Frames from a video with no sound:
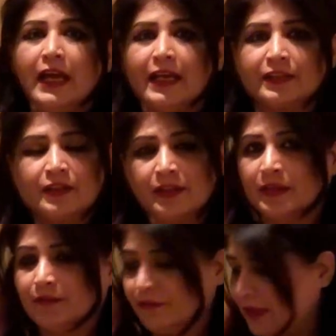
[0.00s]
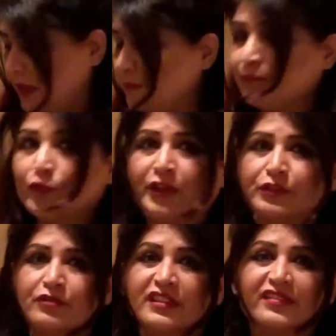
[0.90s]
And I'm
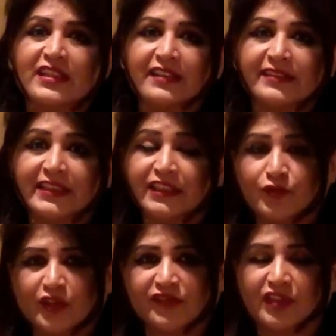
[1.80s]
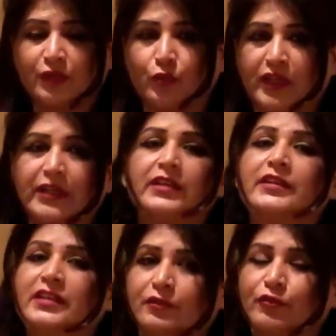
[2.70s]
going to discuss an interesting
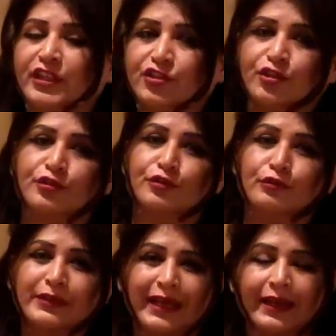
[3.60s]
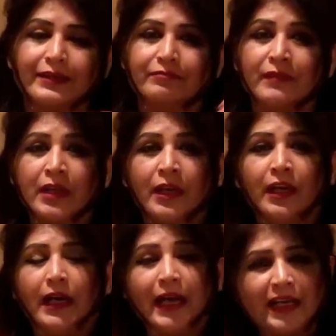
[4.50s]
way in which you can
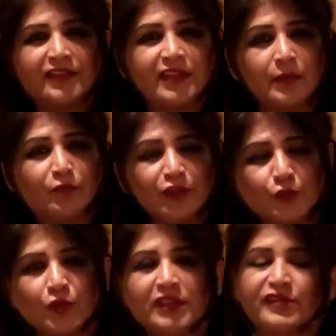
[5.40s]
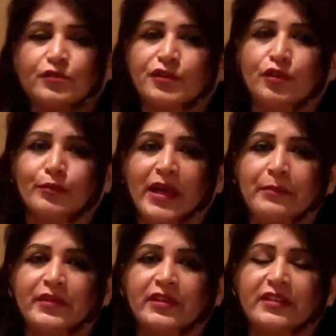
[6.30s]
add some visuals to your
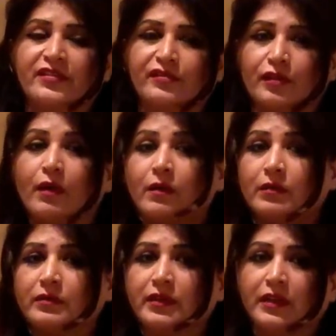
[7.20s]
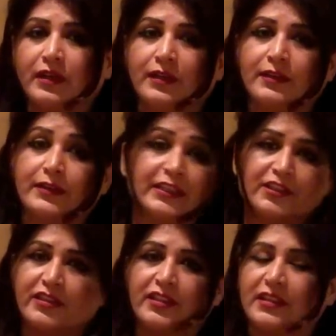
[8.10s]
memories, so
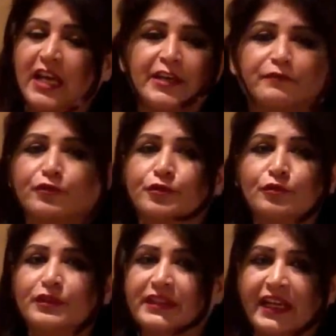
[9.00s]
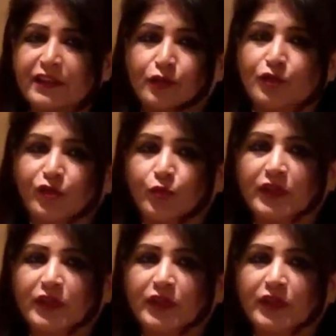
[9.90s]
later in life you don't get those